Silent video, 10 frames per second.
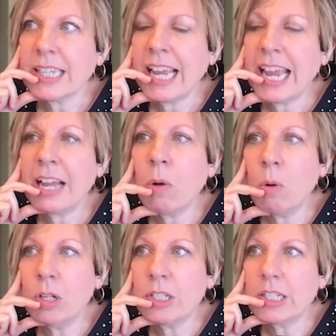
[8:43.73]
and
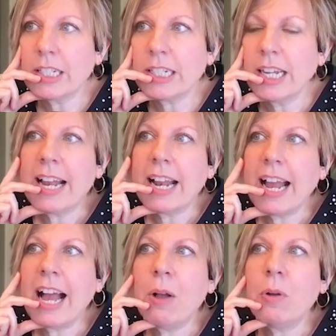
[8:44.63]
older
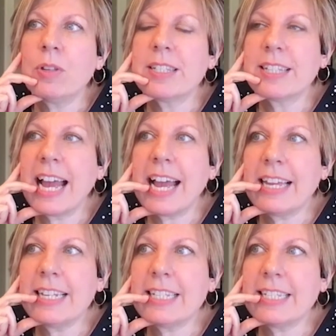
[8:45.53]
but
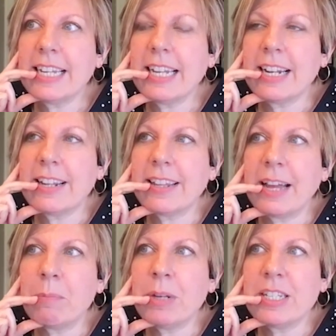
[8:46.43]
how sad is
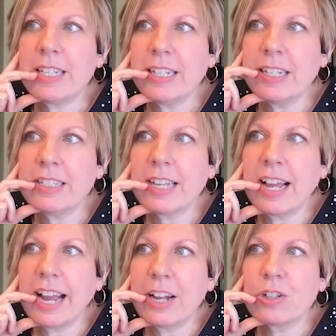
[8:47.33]
it that
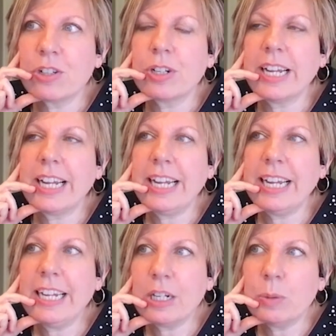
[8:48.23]
Matilda and her
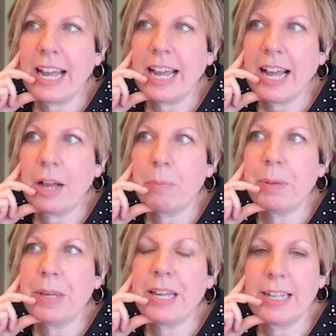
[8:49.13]
equally
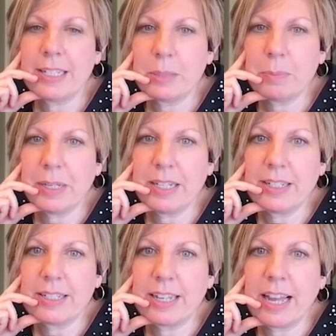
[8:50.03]
unhappy
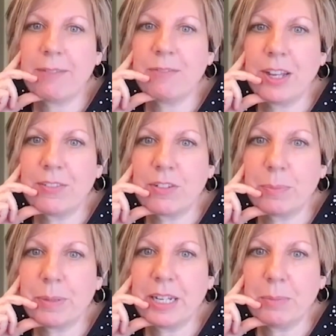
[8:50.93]
husband have
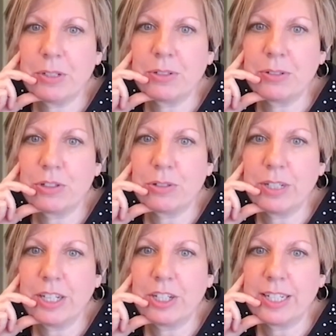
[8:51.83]
never been able to
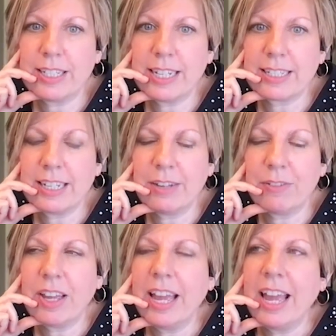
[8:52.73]
enjoy a good sex
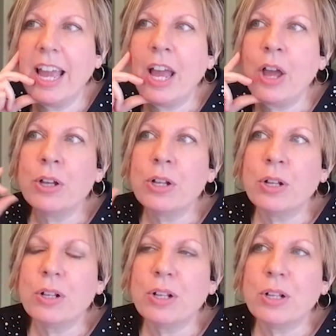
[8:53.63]
life?
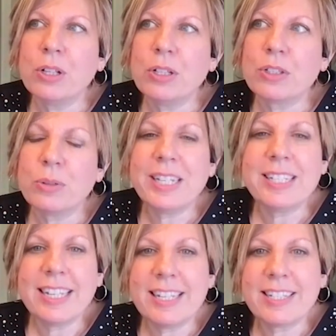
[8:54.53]
So he
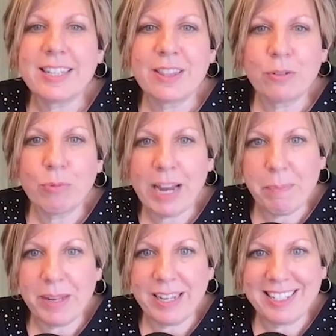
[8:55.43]
says that the
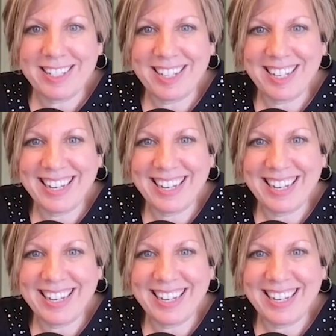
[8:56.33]
rapist